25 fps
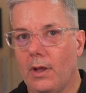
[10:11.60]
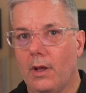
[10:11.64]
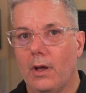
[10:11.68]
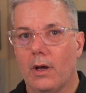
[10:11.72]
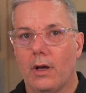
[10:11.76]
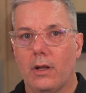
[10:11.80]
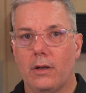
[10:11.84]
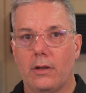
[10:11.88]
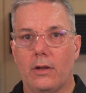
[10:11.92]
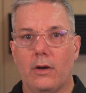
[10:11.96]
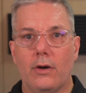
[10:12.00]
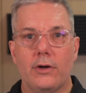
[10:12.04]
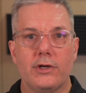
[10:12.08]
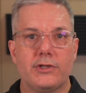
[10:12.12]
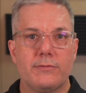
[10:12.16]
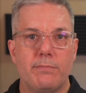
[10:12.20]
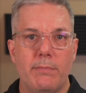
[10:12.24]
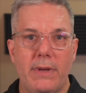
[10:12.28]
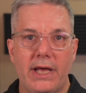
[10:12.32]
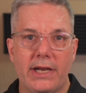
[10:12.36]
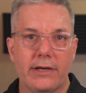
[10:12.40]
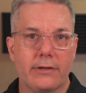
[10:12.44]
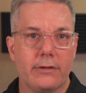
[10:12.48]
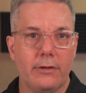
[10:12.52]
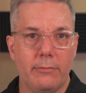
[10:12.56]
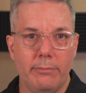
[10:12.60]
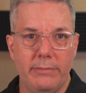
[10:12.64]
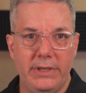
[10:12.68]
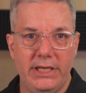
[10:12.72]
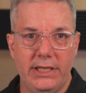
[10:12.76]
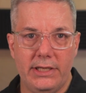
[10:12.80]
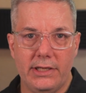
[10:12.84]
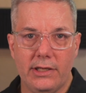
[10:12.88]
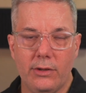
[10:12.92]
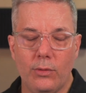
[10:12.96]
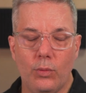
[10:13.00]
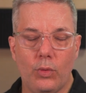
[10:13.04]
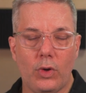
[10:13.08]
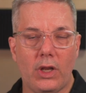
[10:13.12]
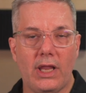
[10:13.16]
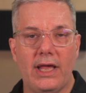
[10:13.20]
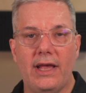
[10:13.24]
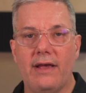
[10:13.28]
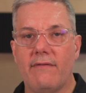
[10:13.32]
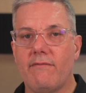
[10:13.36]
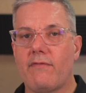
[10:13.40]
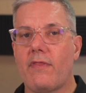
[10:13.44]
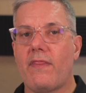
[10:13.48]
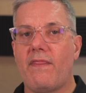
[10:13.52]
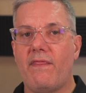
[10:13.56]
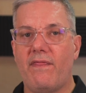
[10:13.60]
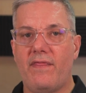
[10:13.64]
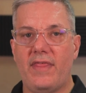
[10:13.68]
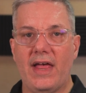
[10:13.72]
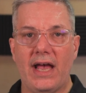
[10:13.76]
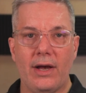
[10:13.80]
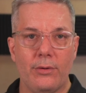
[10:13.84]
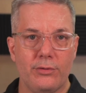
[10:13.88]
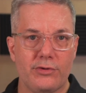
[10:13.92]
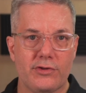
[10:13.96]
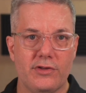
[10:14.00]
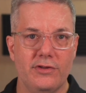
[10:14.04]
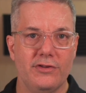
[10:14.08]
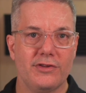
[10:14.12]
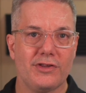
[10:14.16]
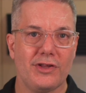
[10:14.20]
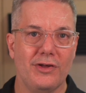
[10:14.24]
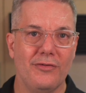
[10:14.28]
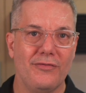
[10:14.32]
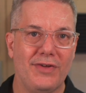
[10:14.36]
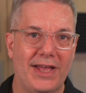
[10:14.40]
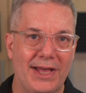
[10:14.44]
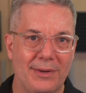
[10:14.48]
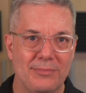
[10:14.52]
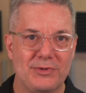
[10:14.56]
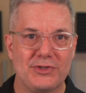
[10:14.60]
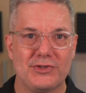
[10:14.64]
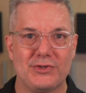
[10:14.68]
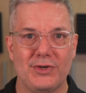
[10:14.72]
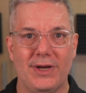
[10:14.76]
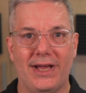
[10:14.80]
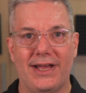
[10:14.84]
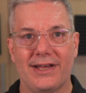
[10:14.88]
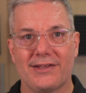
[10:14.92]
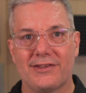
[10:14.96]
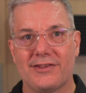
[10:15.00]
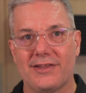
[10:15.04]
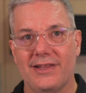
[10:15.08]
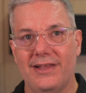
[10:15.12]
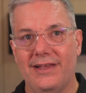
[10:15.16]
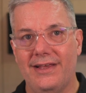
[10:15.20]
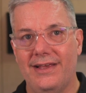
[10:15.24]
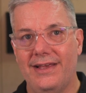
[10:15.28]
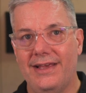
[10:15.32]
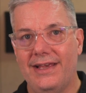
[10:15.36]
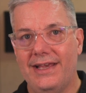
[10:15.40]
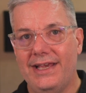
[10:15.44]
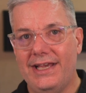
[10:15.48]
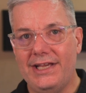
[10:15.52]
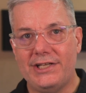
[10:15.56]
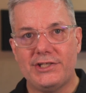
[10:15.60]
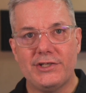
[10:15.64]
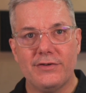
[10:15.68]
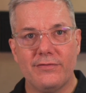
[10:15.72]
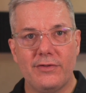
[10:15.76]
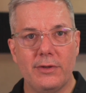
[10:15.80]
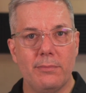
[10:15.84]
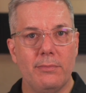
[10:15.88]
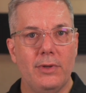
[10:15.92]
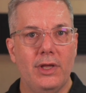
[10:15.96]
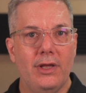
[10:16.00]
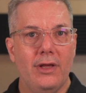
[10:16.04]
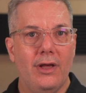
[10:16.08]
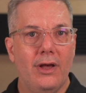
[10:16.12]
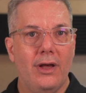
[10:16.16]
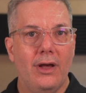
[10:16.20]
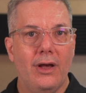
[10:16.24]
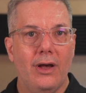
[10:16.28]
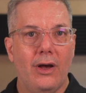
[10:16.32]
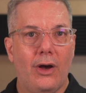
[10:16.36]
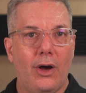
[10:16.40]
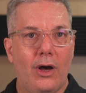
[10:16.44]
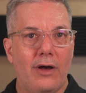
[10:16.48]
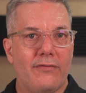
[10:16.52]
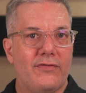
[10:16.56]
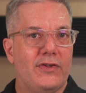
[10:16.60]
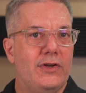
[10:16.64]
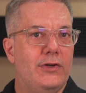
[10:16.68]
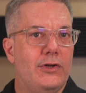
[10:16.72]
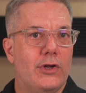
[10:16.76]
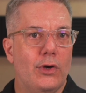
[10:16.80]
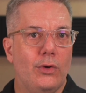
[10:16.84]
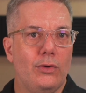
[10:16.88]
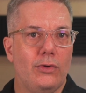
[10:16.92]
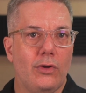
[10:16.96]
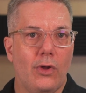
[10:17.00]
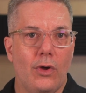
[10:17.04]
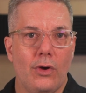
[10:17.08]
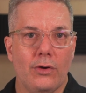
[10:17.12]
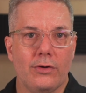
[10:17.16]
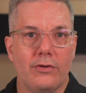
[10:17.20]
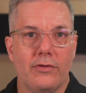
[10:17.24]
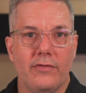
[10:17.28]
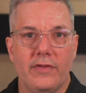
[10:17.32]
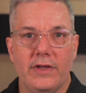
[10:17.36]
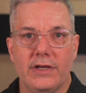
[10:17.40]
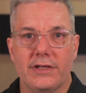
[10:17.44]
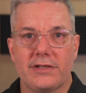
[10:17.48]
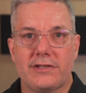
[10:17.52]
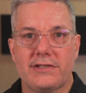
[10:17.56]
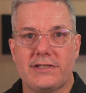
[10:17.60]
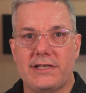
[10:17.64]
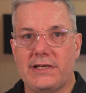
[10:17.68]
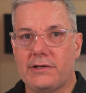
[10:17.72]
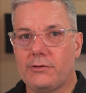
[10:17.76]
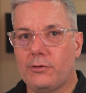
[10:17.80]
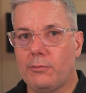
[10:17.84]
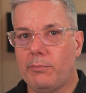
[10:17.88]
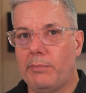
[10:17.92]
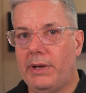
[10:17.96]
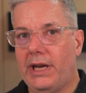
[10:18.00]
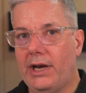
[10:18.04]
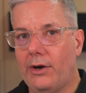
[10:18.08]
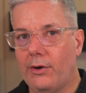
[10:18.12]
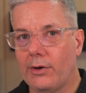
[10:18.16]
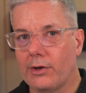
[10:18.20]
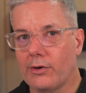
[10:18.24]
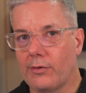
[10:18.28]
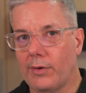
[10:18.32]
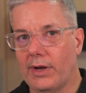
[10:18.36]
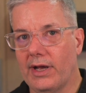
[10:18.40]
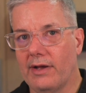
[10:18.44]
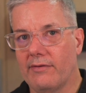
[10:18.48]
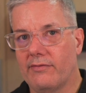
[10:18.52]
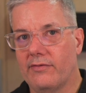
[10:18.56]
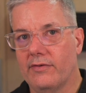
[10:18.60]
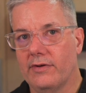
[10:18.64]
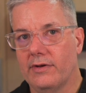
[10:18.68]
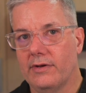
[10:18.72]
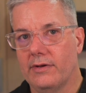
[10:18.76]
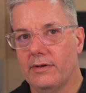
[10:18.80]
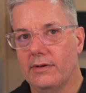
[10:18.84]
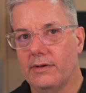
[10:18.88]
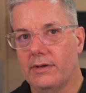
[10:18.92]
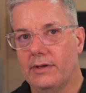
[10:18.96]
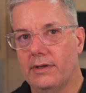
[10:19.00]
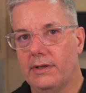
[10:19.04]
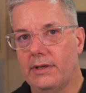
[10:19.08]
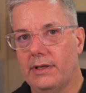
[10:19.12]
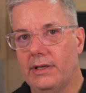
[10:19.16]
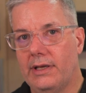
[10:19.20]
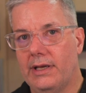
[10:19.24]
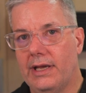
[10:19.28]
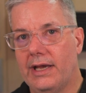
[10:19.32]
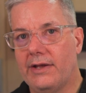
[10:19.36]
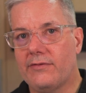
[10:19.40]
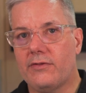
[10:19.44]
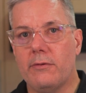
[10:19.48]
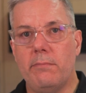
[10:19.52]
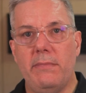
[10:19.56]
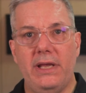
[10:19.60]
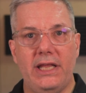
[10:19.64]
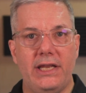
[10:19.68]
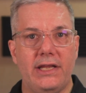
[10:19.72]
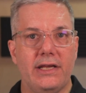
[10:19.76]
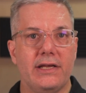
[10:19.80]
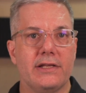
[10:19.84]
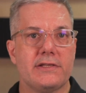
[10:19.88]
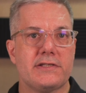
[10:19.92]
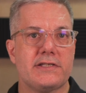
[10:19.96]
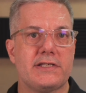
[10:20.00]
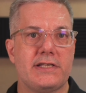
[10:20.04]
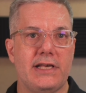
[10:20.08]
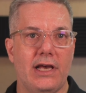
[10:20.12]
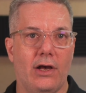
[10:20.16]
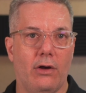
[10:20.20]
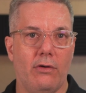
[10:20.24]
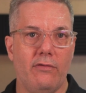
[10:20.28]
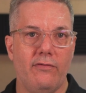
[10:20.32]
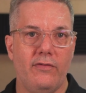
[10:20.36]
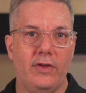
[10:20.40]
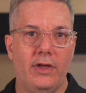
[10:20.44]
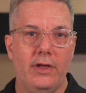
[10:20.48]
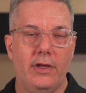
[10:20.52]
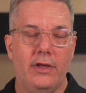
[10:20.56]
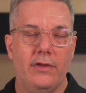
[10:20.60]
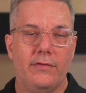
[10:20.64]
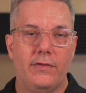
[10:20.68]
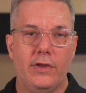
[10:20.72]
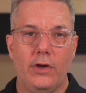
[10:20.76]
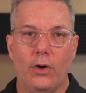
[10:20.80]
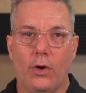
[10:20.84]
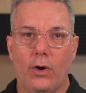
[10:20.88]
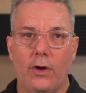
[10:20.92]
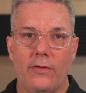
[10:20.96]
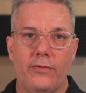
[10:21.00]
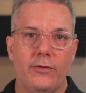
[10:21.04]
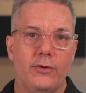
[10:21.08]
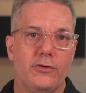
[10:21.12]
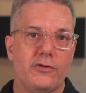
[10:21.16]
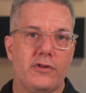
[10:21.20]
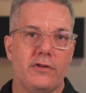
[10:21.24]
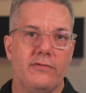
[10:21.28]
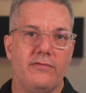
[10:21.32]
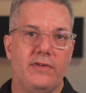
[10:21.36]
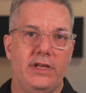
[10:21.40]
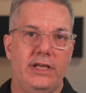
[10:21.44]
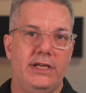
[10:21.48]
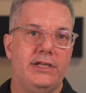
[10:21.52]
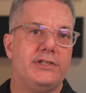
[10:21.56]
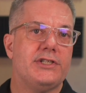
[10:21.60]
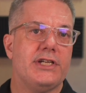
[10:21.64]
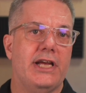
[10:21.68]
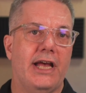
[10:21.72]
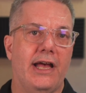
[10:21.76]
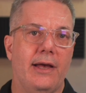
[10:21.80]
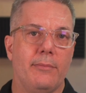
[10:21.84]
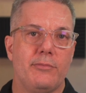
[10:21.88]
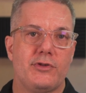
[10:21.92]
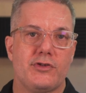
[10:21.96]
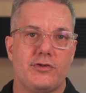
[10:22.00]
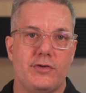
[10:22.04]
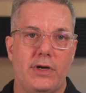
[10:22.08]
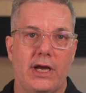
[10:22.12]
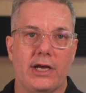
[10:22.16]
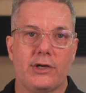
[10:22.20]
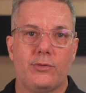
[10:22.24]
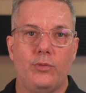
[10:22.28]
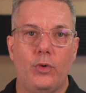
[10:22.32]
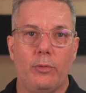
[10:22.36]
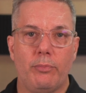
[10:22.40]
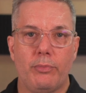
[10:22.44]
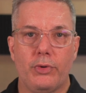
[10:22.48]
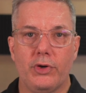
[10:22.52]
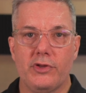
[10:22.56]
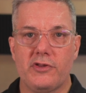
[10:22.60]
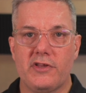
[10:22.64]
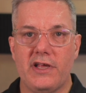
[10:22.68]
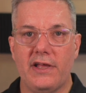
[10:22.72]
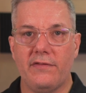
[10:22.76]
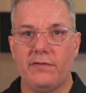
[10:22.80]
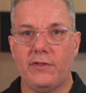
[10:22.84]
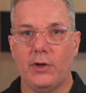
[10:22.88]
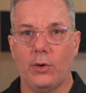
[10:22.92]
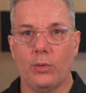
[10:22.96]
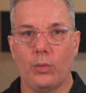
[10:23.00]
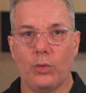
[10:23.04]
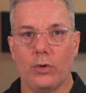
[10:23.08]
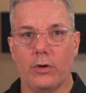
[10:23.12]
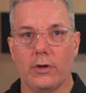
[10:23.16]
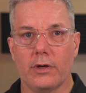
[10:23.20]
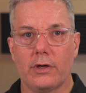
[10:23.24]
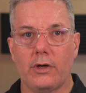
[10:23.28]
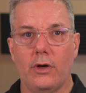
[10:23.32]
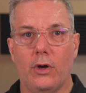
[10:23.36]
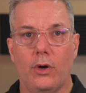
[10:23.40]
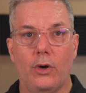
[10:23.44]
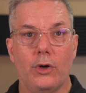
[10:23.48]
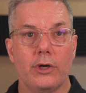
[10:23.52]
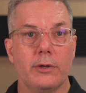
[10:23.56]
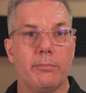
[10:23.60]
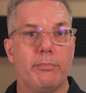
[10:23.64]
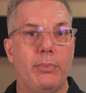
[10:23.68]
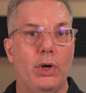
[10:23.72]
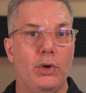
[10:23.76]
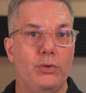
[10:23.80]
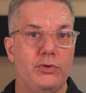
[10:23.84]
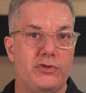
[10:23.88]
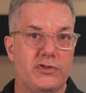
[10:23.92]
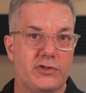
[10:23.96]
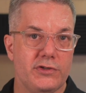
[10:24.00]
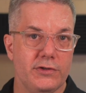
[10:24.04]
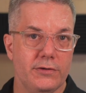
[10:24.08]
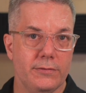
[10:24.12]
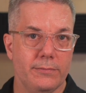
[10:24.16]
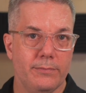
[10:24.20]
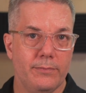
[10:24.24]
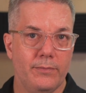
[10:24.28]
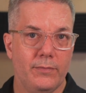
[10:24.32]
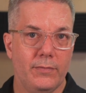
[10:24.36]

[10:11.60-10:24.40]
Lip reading: A large medical meeting will have thousands of abstracts, each of them often no longer than a single paragraph. At the meeting itself, the authors of each abstract will present their work on a poster,